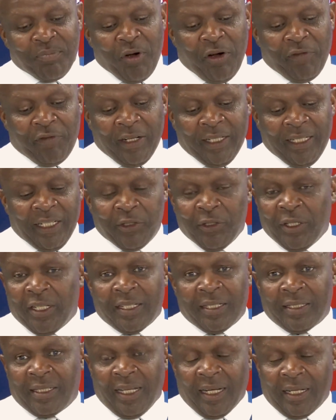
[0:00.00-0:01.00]
poverty is
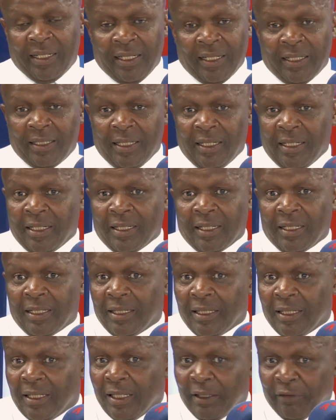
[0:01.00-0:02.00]
not a stagnant
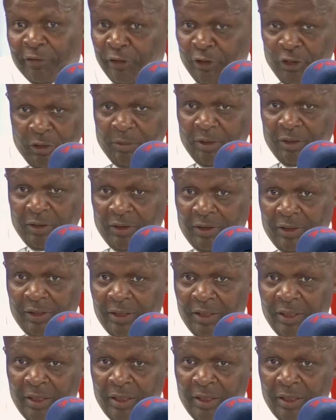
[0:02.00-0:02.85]
phenomenon.